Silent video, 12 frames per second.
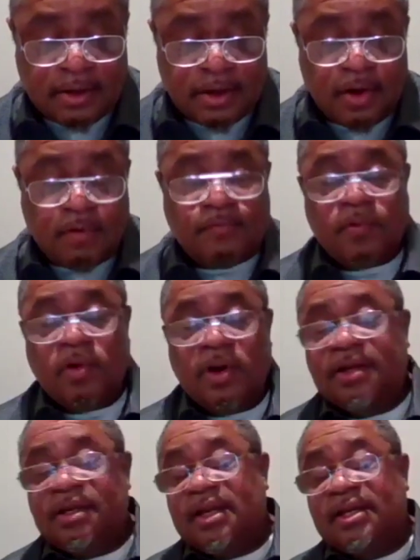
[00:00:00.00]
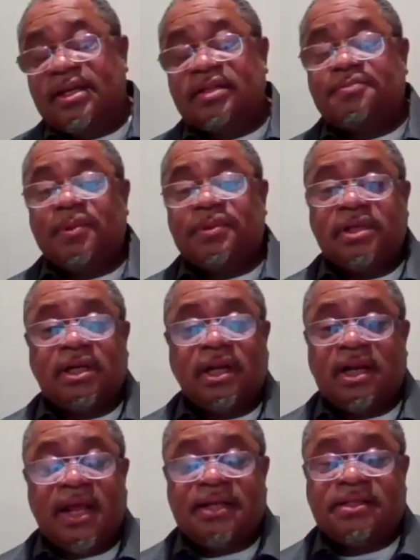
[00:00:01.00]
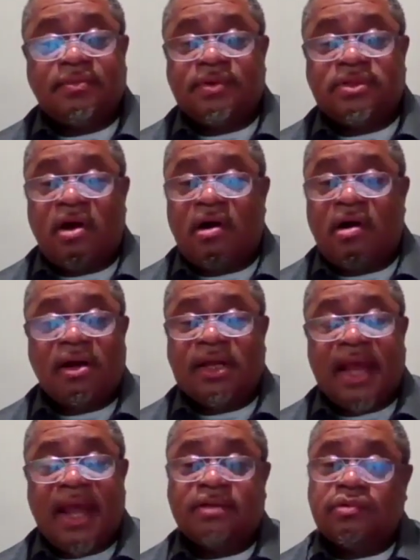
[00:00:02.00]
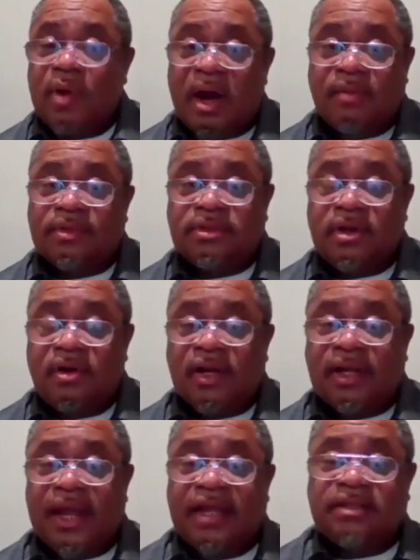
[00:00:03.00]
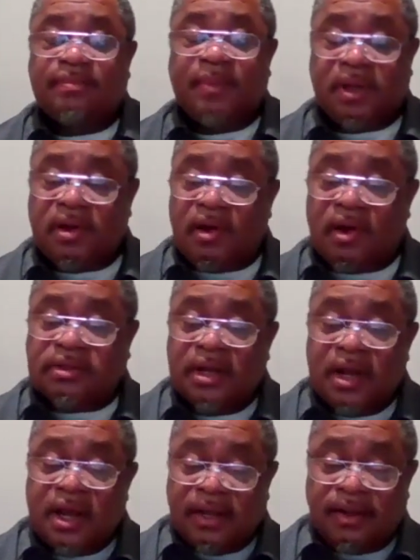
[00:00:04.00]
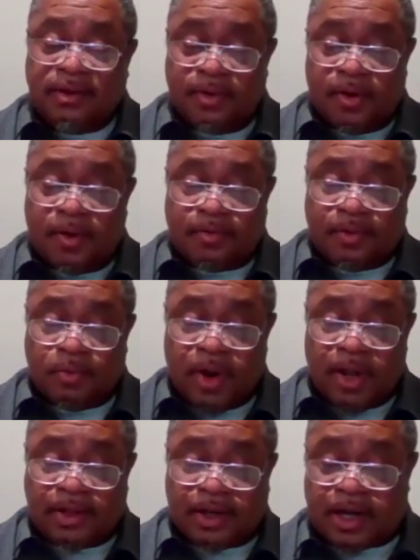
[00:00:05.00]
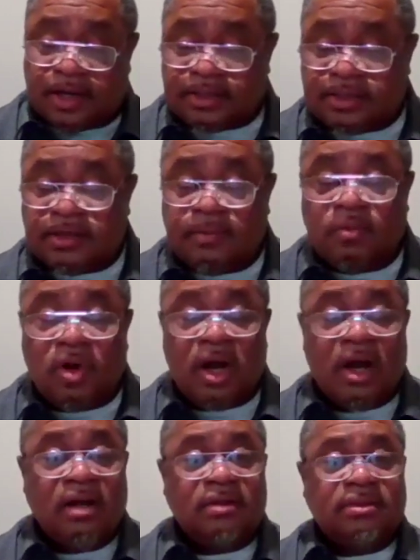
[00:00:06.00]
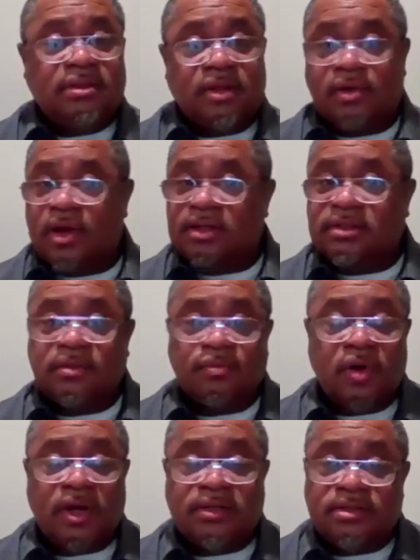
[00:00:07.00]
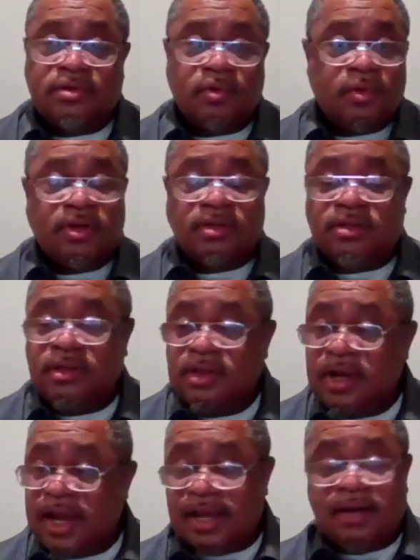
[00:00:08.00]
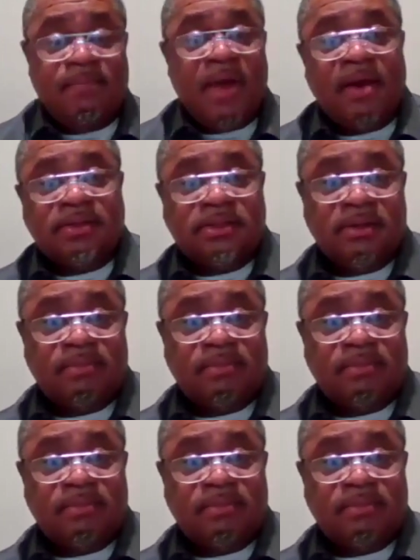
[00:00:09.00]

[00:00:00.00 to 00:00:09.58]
You know, for in this particular case, it was a hard case. Why was it a hard case? Because you know, the way the custom was daughters had to marry